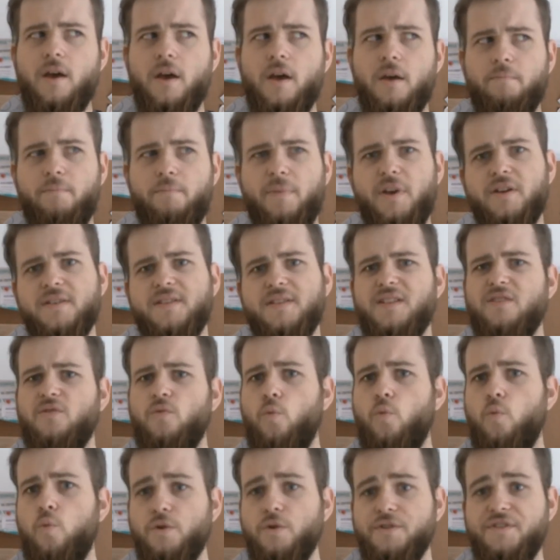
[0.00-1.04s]
because it
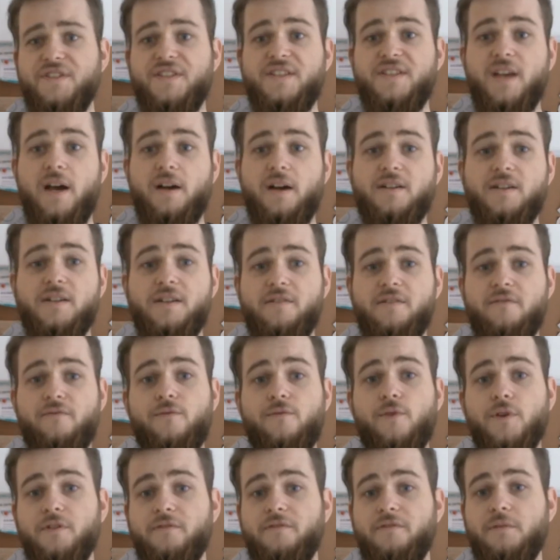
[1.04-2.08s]
would suck if
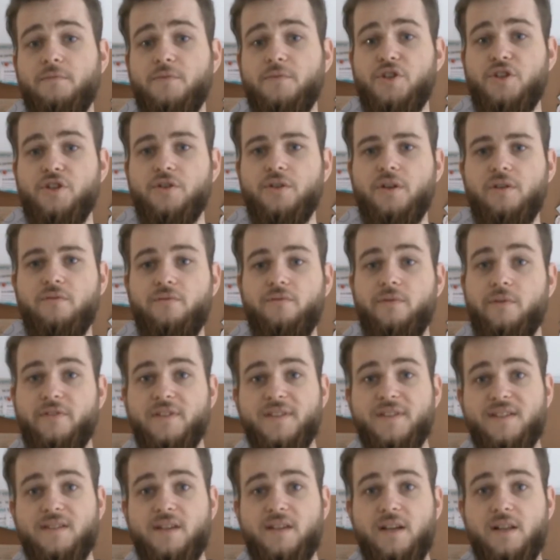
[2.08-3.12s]
one of them showed up with a
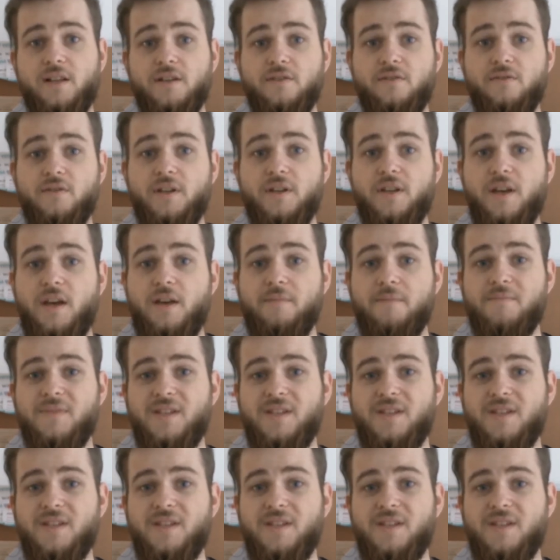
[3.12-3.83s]
sailor to a game